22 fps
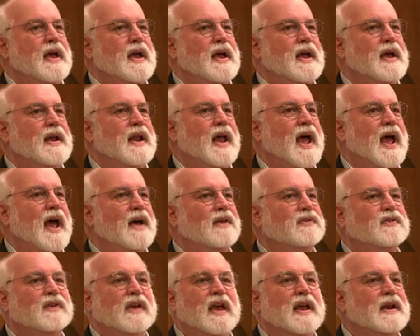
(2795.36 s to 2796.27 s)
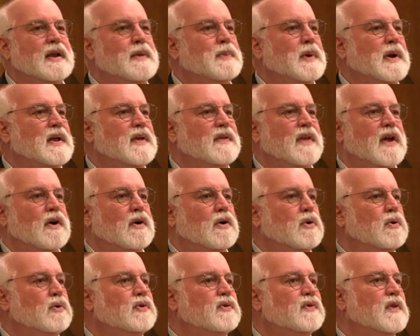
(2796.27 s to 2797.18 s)
and ask anybody there,
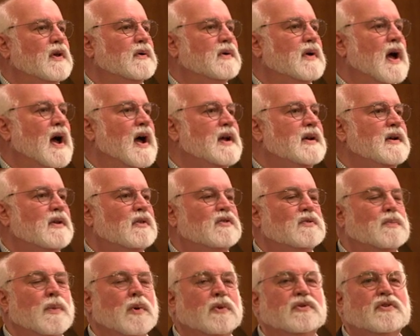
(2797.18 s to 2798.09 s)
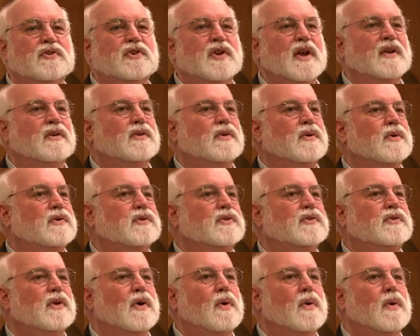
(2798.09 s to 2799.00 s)
who's the kindest, most gentle
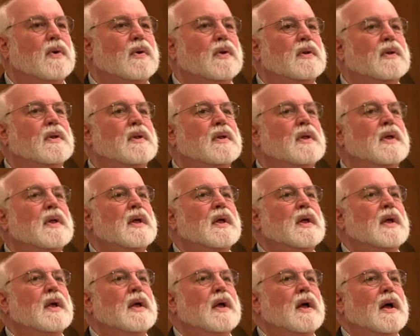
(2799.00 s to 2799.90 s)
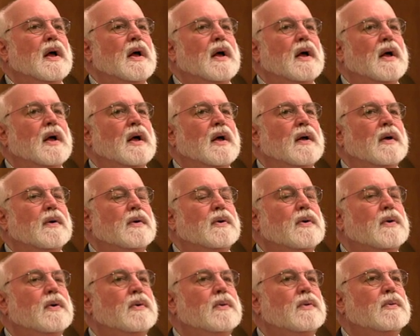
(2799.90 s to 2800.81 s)
soul
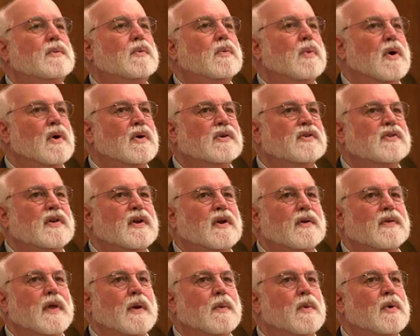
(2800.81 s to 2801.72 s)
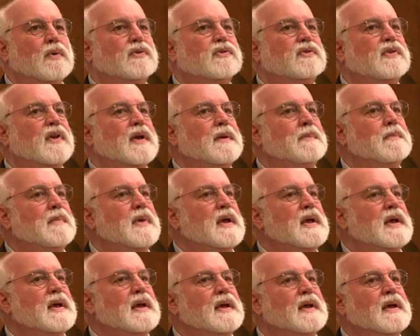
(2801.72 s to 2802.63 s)
who works here, they won't say
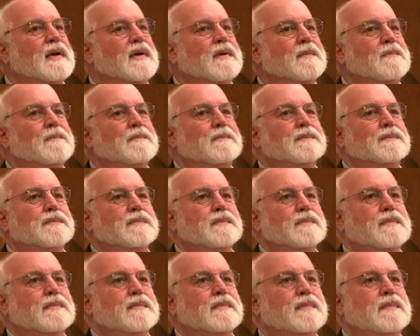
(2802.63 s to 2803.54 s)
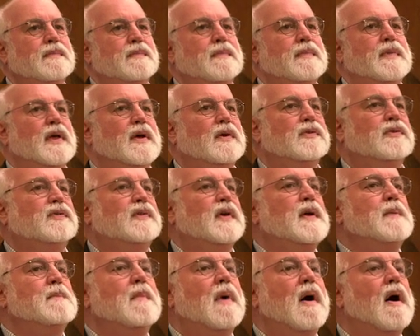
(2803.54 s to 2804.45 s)
me. They'll
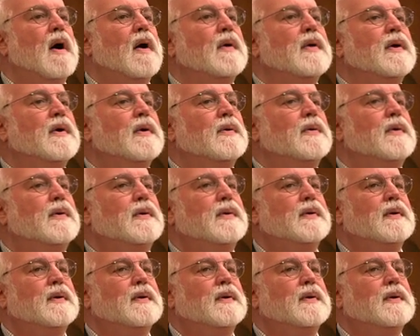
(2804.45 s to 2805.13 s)
say Mario.